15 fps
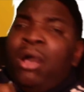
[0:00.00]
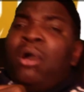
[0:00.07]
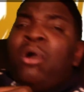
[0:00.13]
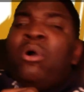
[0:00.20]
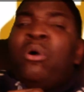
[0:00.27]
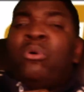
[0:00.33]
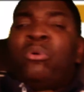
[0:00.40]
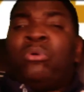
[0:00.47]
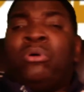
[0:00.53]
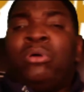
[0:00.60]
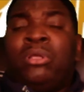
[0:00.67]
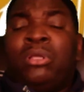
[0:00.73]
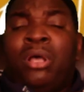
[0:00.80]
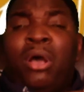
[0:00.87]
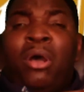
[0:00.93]

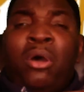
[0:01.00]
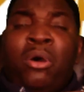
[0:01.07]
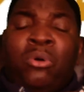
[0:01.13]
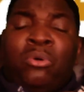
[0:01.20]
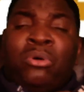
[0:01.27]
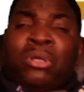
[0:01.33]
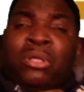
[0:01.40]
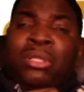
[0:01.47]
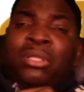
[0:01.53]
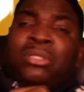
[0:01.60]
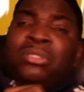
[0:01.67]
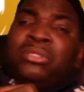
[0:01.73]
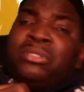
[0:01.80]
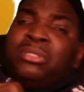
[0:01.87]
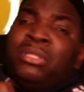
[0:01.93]
Oh,
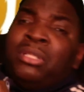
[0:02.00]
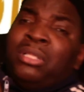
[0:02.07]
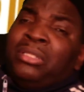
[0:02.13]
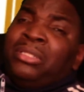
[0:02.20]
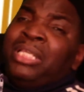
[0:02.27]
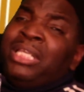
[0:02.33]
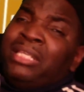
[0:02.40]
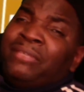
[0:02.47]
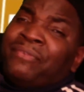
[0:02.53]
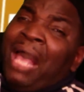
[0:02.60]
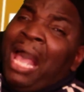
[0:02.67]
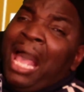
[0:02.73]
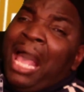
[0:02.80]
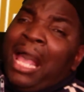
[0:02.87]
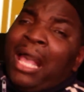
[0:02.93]

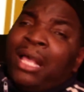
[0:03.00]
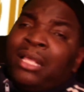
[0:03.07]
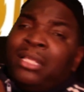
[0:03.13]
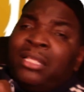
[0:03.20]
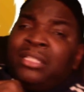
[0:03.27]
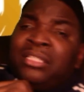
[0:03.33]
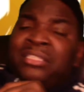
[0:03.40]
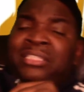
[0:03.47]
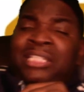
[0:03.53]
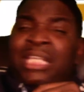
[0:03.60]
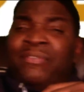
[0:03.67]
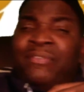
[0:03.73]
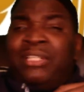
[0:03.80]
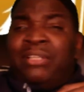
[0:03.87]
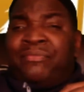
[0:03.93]
Levi,
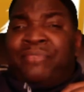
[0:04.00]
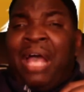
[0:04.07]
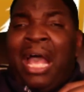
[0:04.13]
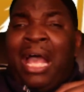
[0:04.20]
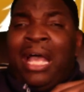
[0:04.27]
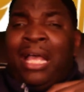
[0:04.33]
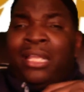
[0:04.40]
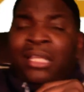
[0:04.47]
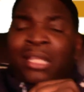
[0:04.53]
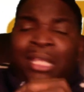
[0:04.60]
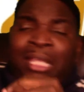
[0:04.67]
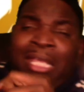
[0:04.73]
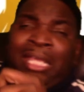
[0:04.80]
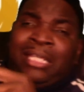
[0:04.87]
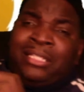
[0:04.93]
Diva Divine,
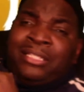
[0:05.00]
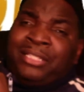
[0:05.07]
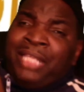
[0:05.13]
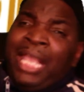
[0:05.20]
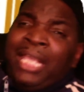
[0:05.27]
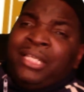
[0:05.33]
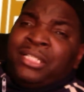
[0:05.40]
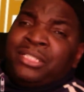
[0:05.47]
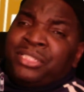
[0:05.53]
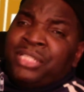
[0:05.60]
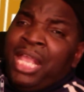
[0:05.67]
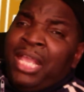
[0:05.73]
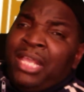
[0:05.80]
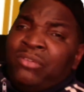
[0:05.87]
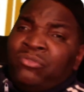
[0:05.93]
and
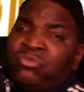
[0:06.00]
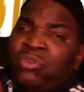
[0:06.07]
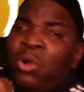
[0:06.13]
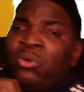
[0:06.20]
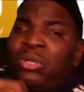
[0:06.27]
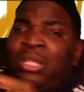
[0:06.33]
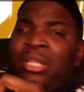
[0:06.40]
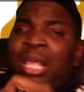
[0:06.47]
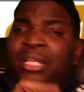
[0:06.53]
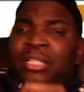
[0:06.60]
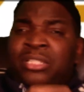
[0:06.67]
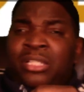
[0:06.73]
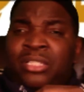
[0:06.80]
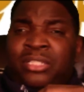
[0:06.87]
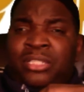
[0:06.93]
DanaJay wrote a letter
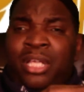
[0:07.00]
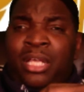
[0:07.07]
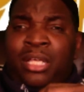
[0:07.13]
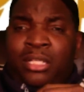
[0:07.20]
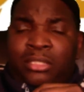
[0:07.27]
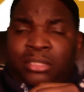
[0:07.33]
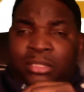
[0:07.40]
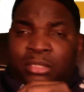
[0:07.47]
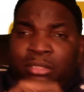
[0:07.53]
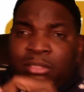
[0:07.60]
to the judge